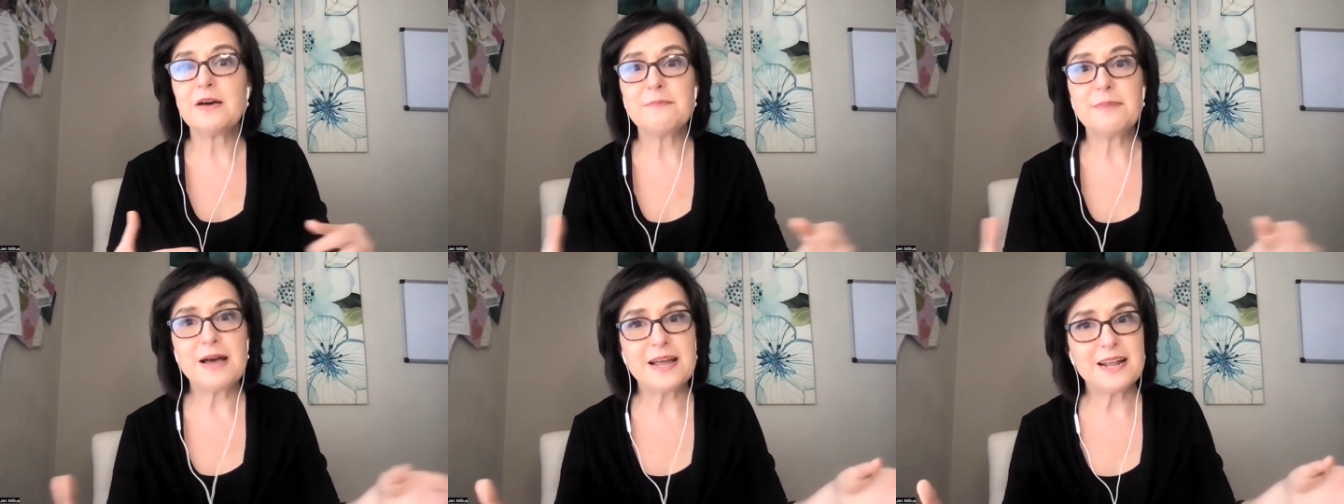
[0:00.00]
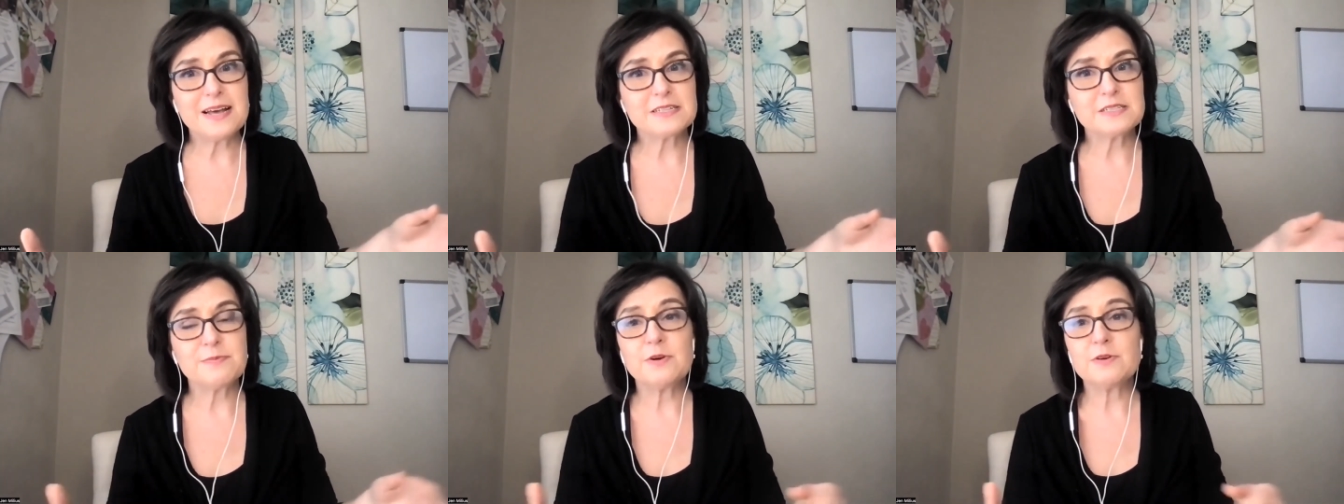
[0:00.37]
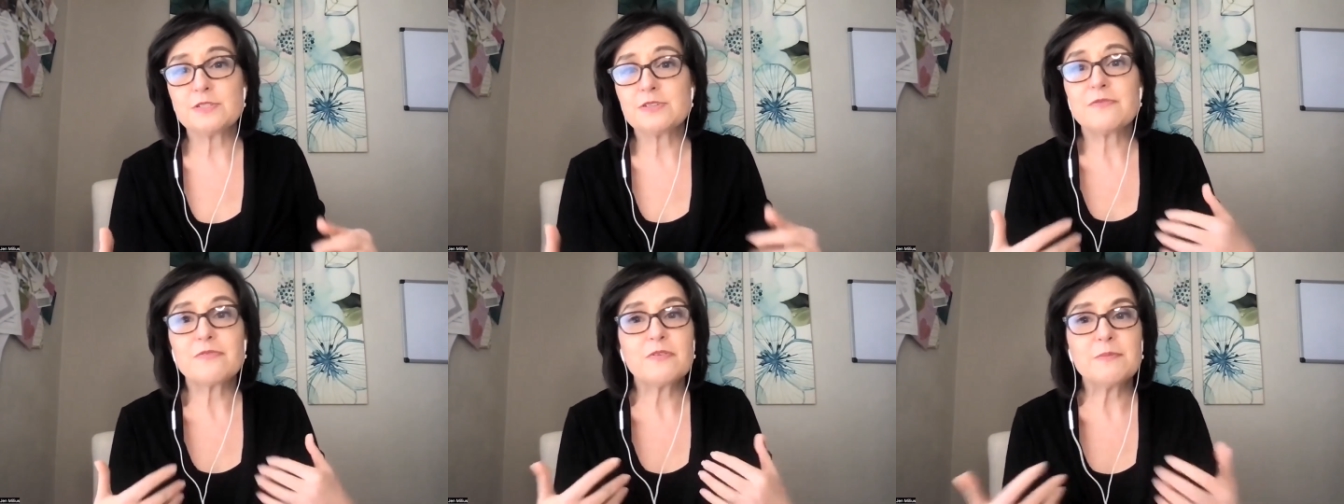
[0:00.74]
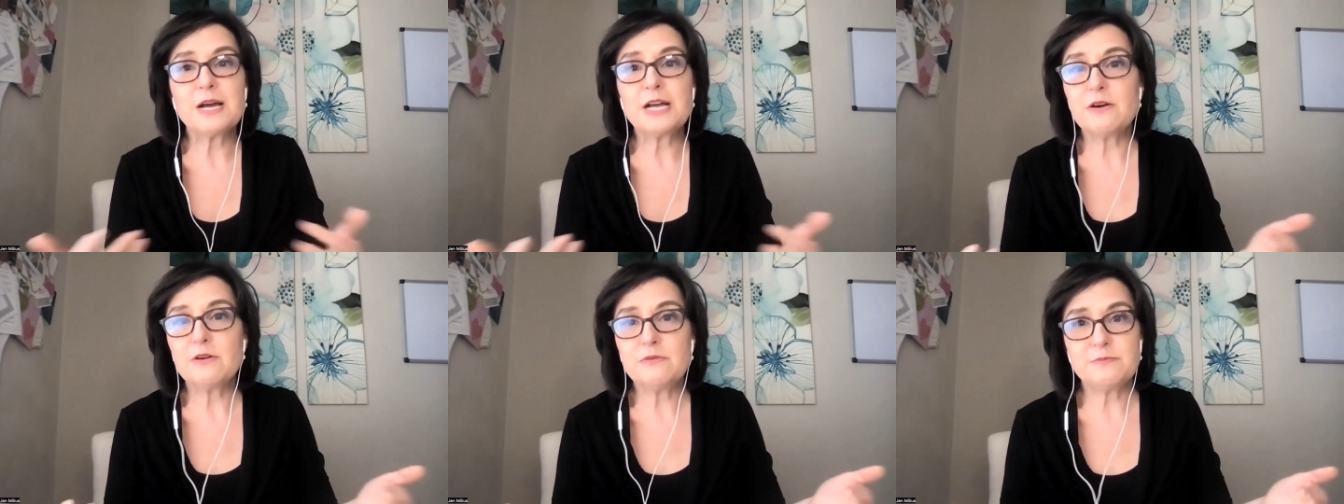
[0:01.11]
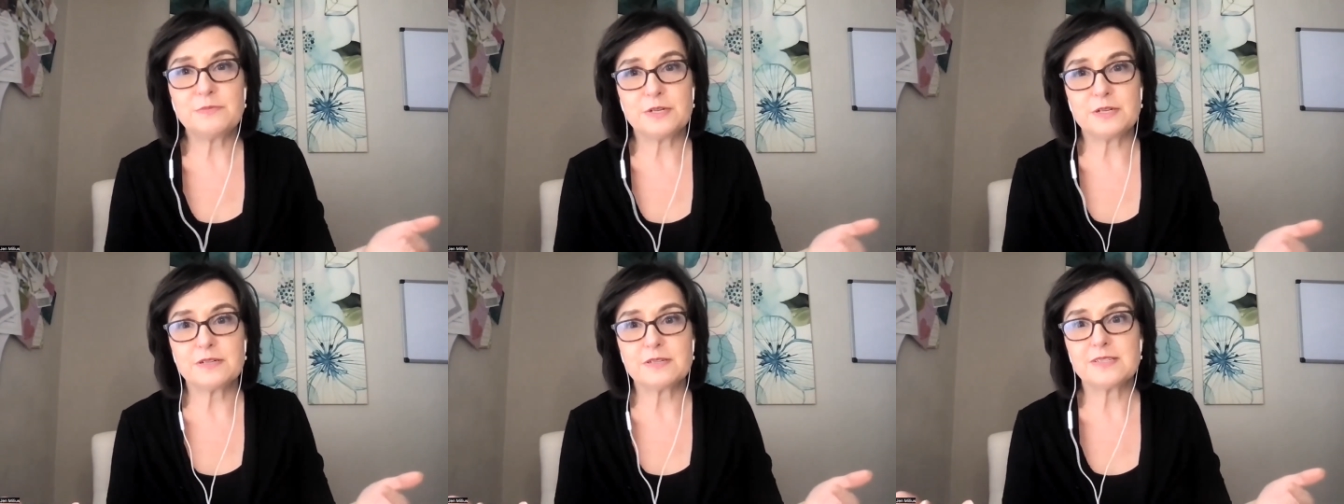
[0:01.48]
pet expos for my own
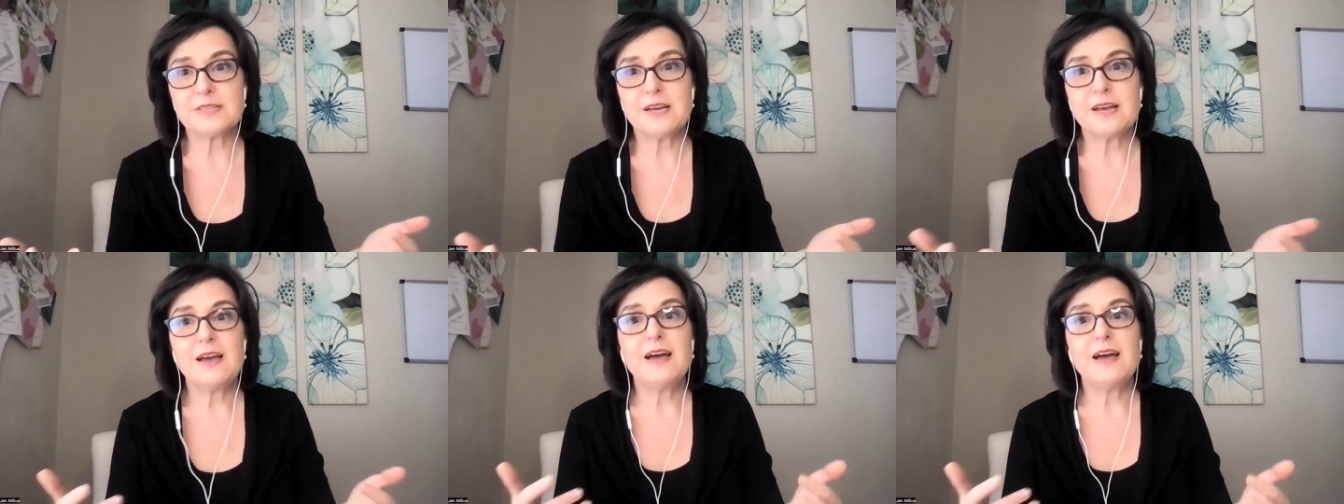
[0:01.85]
books.